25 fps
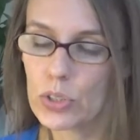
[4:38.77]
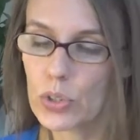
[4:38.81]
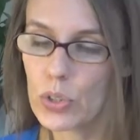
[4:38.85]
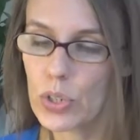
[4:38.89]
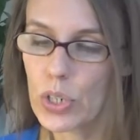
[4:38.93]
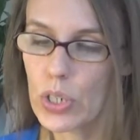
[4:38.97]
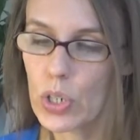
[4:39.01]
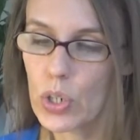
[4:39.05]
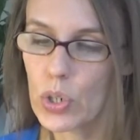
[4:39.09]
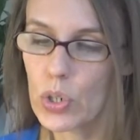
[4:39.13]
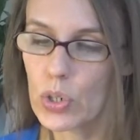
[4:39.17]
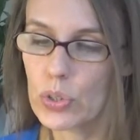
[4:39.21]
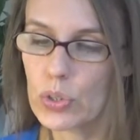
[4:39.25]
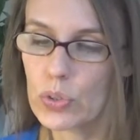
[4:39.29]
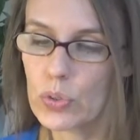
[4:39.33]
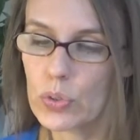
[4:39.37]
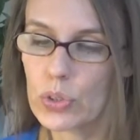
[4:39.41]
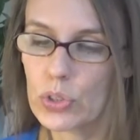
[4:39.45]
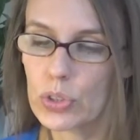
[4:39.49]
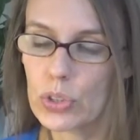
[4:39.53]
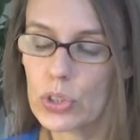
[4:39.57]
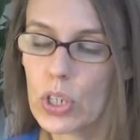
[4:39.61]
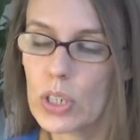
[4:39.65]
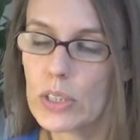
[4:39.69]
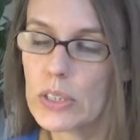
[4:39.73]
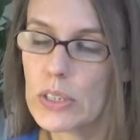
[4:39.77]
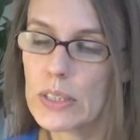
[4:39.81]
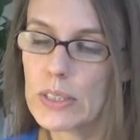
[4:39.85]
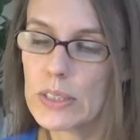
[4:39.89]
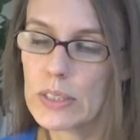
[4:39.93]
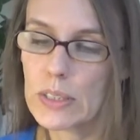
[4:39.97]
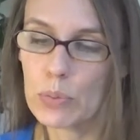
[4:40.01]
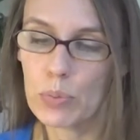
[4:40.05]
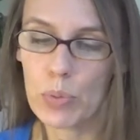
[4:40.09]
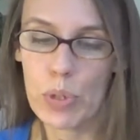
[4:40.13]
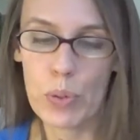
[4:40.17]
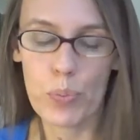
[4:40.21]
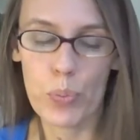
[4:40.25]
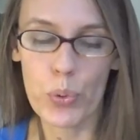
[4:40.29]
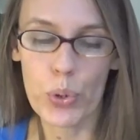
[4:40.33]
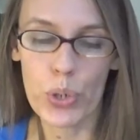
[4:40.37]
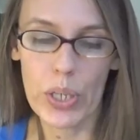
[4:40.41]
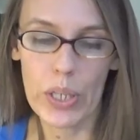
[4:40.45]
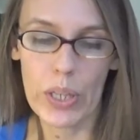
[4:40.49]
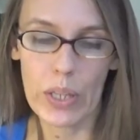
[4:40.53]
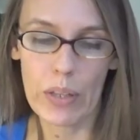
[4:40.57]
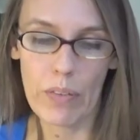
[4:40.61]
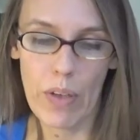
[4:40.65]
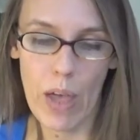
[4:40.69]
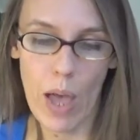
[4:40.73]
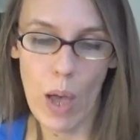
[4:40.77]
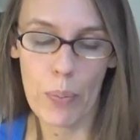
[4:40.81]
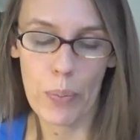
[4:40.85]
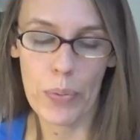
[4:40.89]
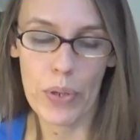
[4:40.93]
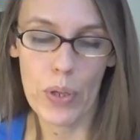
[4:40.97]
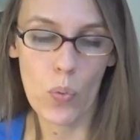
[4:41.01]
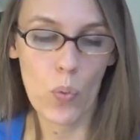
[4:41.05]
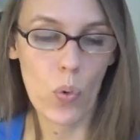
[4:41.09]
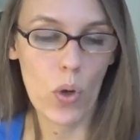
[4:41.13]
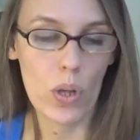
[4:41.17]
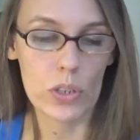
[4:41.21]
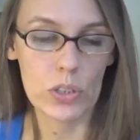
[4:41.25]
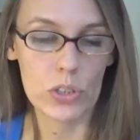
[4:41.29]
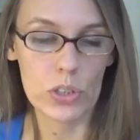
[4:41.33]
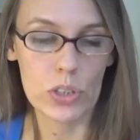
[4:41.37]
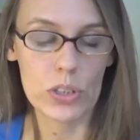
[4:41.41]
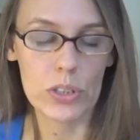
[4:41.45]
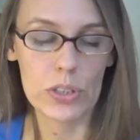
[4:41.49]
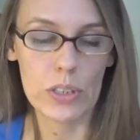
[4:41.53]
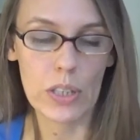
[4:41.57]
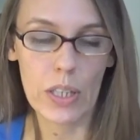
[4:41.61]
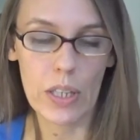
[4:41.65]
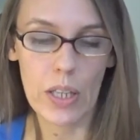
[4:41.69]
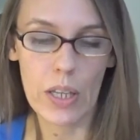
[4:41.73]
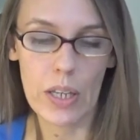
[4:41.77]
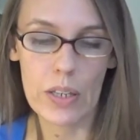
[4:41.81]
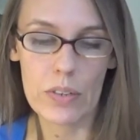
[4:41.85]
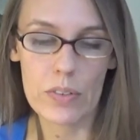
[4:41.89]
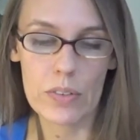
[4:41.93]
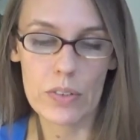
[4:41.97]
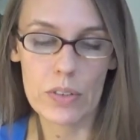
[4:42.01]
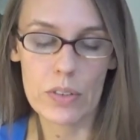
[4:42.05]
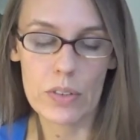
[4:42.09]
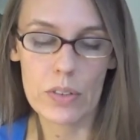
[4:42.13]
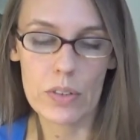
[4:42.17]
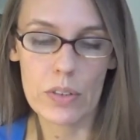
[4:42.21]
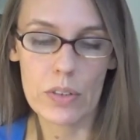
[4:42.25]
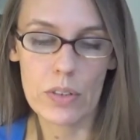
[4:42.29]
critical to ensure autistic people can live happy, well-adjusted lives.